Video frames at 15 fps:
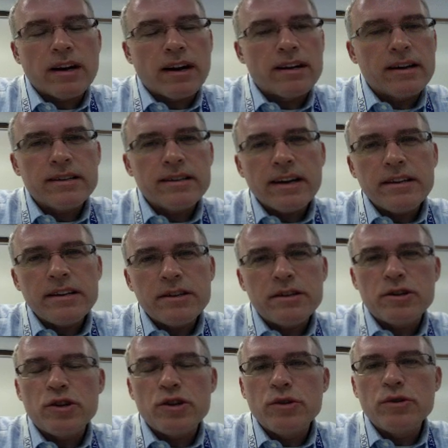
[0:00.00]
Uh,
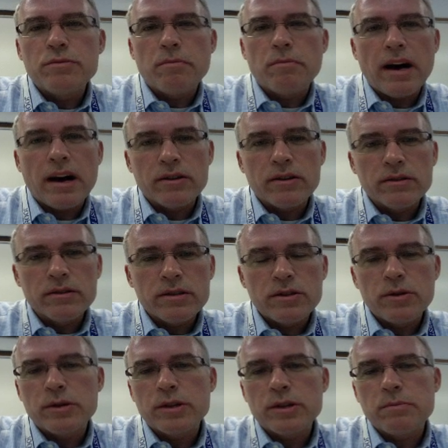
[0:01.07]
scientists use models
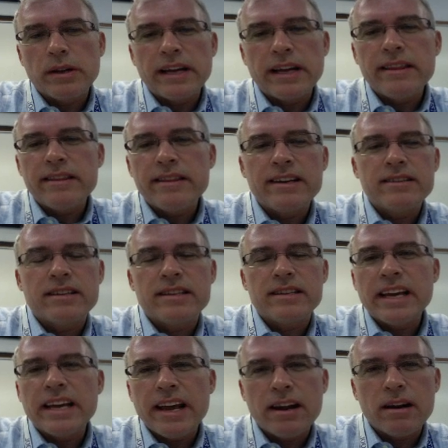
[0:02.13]
to explain things that
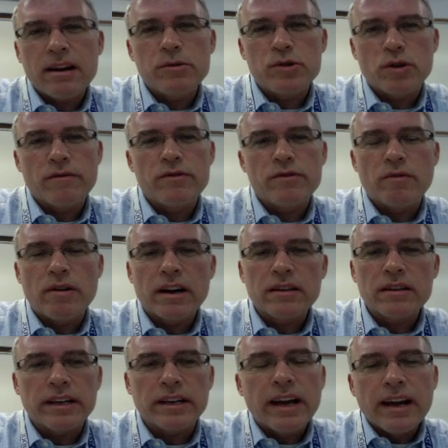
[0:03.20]
they can't observe
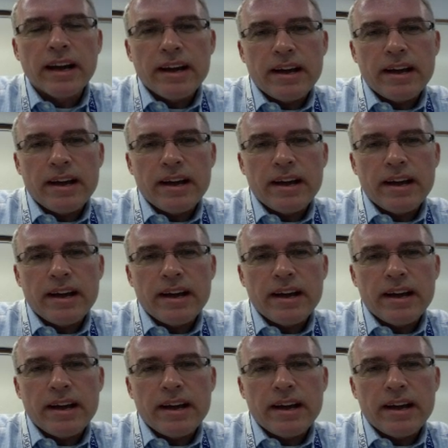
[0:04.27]
directly.